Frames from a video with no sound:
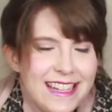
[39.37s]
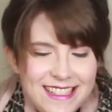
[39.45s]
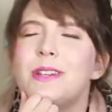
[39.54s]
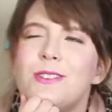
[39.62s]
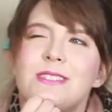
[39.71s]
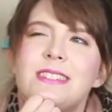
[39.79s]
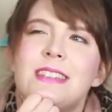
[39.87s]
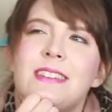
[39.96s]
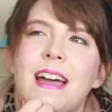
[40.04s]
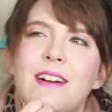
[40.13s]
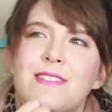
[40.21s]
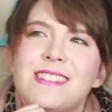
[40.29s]
But I also tend
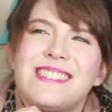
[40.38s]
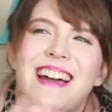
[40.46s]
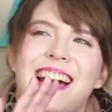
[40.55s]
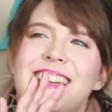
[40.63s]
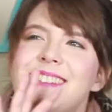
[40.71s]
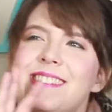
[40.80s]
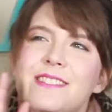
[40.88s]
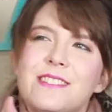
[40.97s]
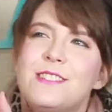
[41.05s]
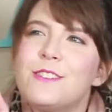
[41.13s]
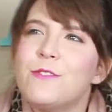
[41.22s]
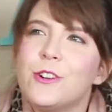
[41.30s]
to have this
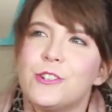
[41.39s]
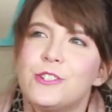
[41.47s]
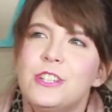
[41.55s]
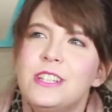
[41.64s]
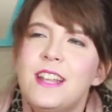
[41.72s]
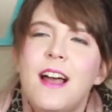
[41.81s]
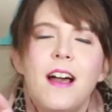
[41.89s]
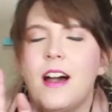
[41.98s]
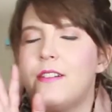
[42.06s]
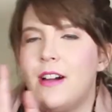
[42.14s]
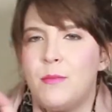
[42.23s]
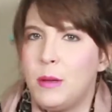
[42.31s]
idealistic version
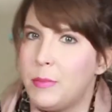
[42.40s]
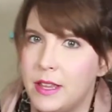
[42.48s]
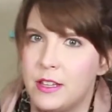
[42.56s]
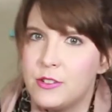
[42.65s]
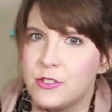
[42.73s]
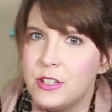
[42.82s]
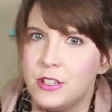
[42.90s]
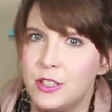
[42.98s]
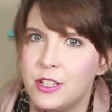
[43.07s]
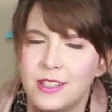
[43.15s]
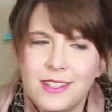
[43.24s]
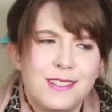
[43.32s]
of how my planner's gonna look,